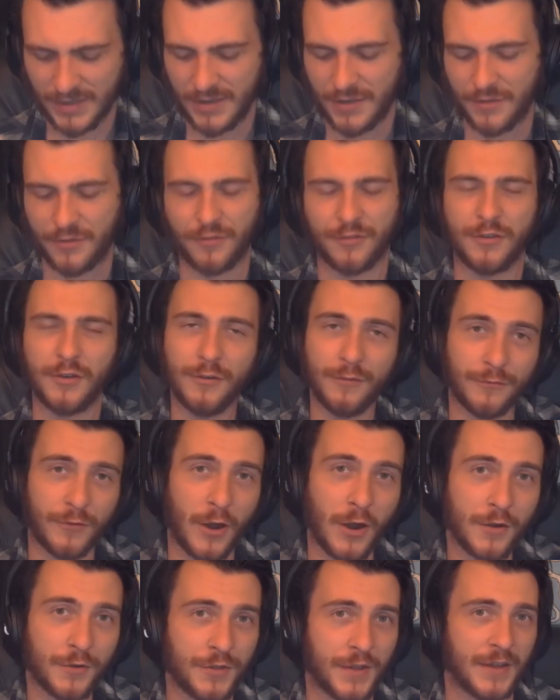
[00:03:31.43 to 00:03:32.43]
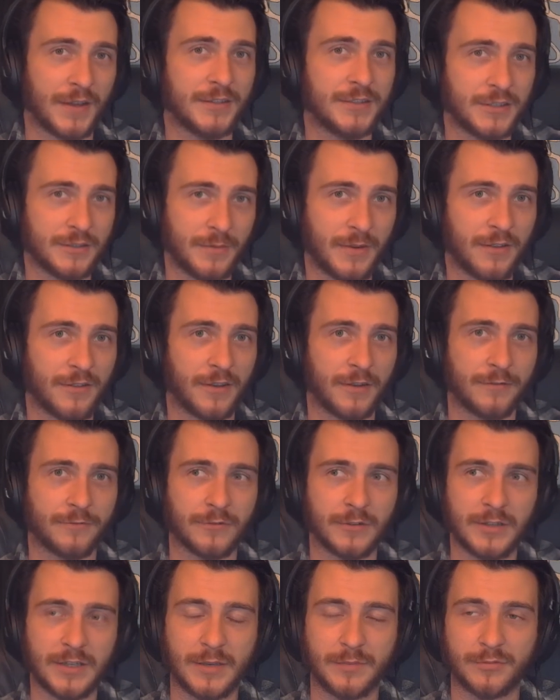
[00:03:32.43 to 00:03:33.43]
So, so far, the instruments have
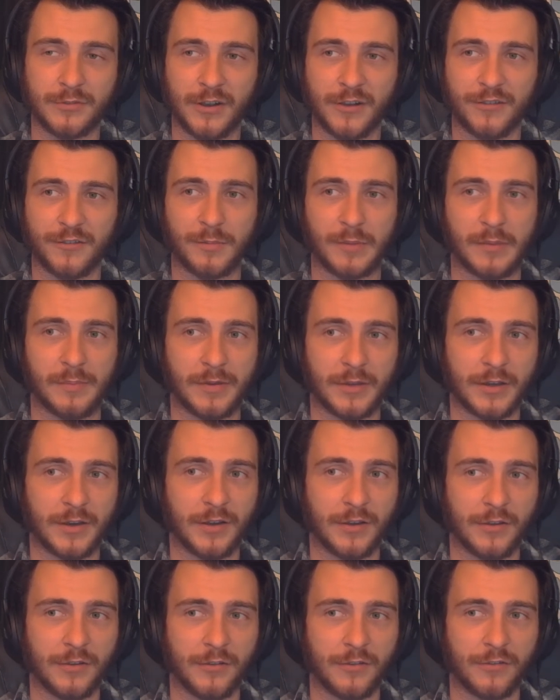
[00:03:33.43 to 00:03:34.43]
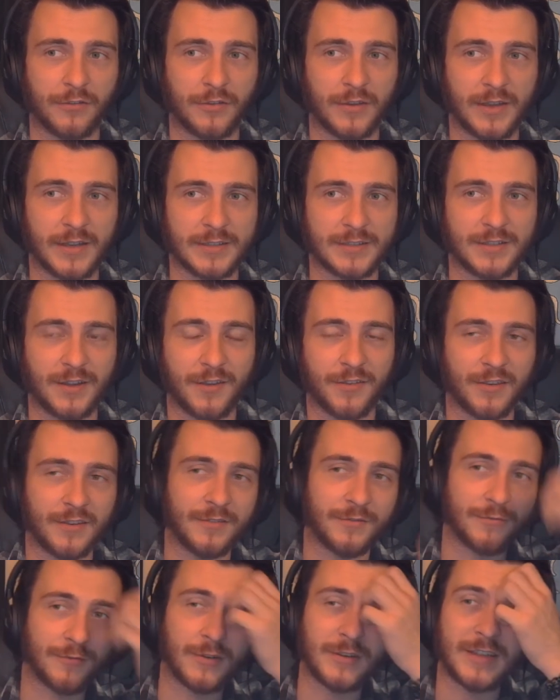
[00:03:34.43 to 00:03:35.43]
really impressed me because it
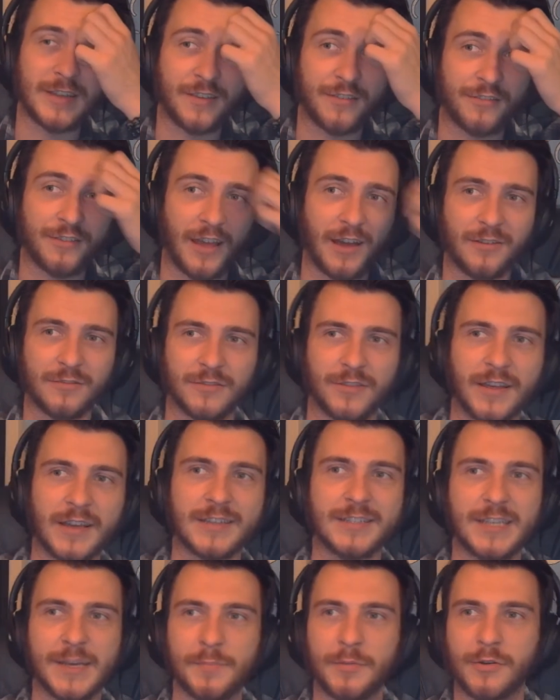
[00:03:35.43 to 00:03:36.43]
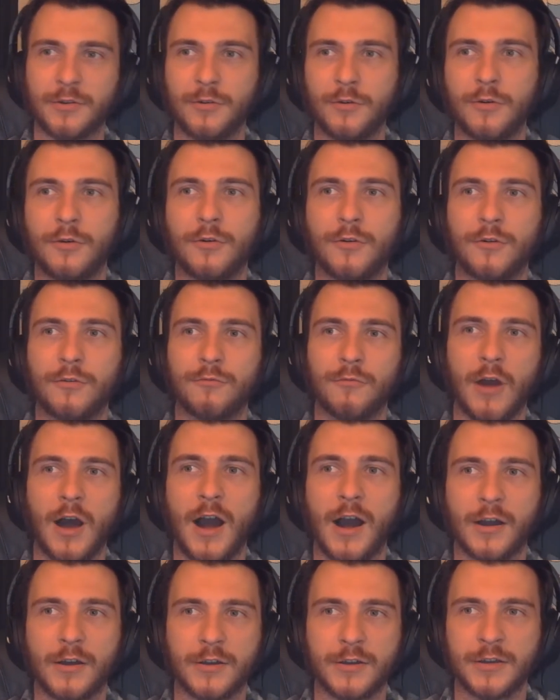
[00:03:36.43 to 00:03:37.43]
doesn't really sound like typical
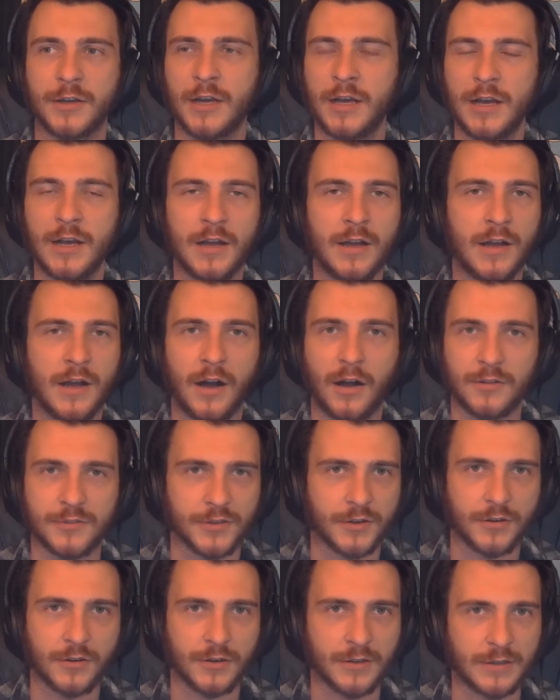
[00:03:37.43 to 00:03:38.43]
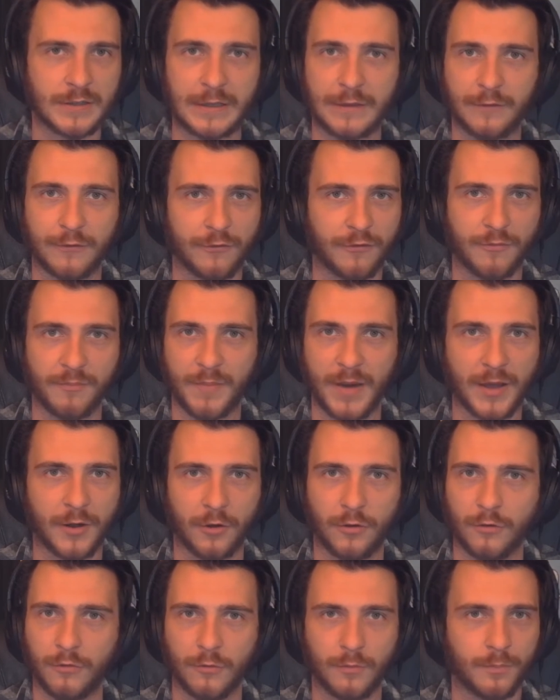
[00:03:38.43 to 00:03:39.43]
rock, alternative,
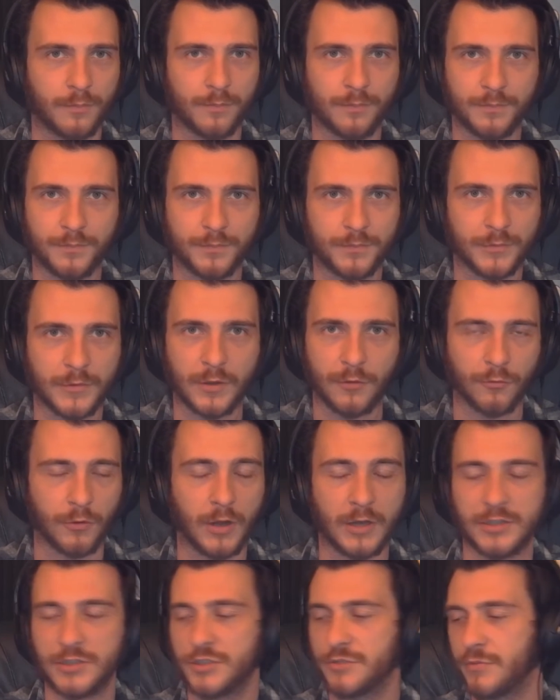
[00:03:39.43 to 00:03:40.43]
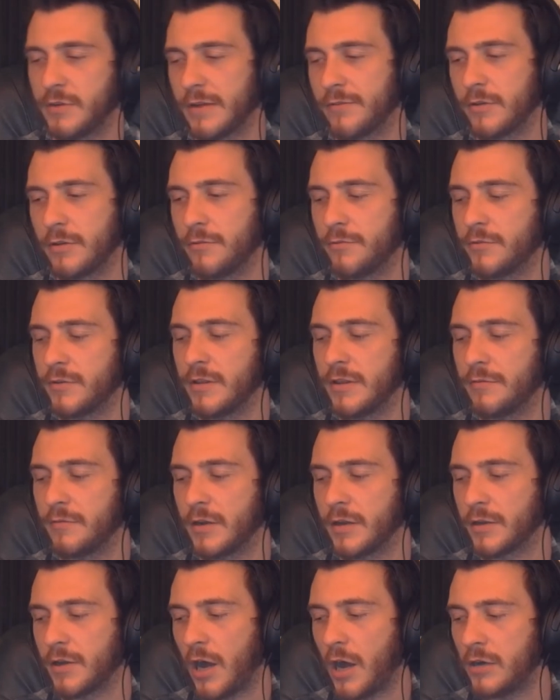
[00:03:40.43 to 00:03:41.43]
metal, grunge, whatever you really
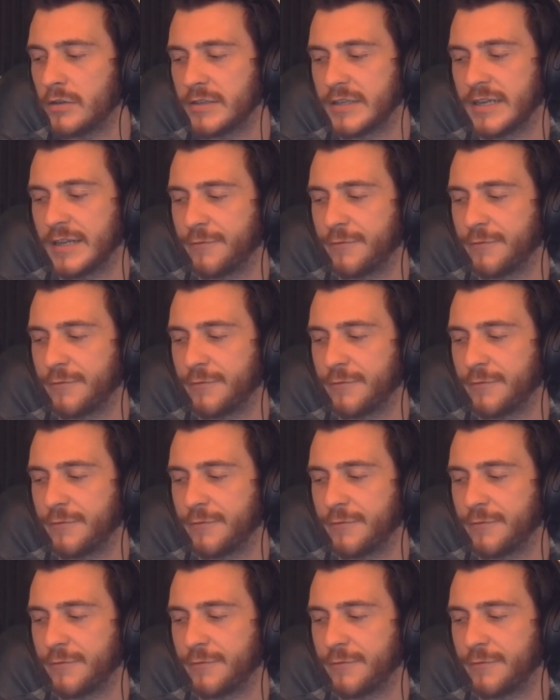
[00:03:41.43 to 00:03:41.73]
want to call it.